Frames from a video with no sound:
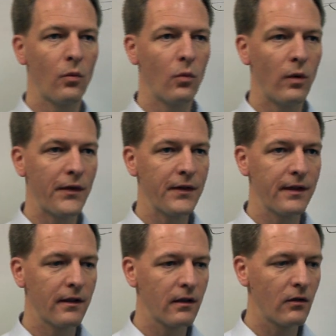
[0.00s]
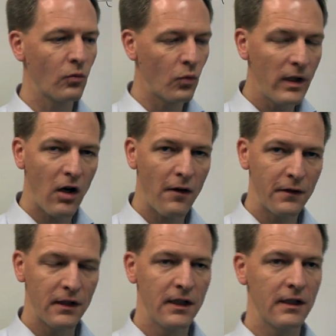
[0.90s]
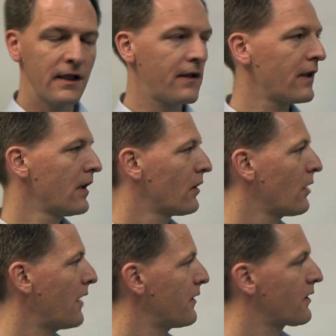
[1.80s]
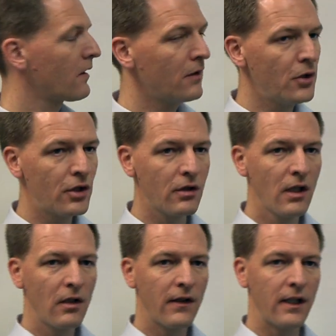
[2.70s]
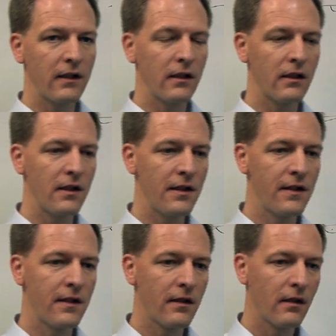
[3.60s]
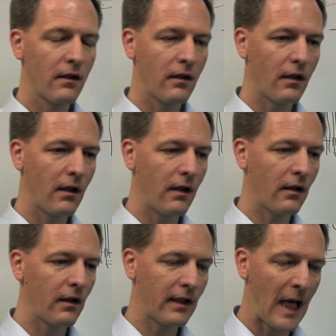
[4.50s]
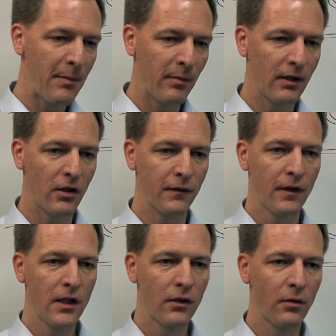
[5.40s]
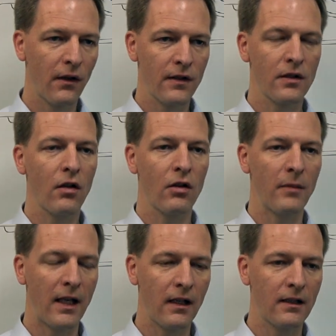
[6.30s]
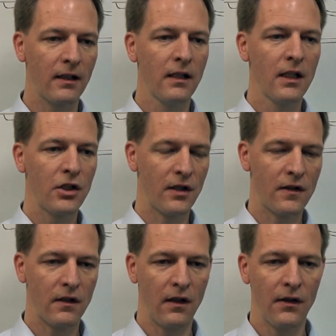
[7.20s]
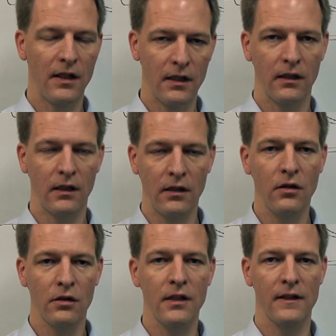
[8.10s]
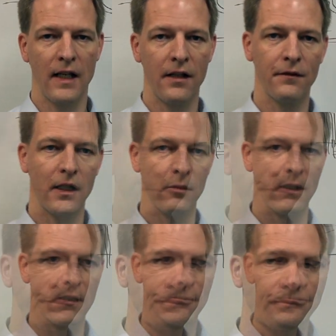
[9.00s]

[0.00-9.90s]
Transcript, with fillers: What we offer here is to have a solution that is capable of doing this automatically just in your design environment.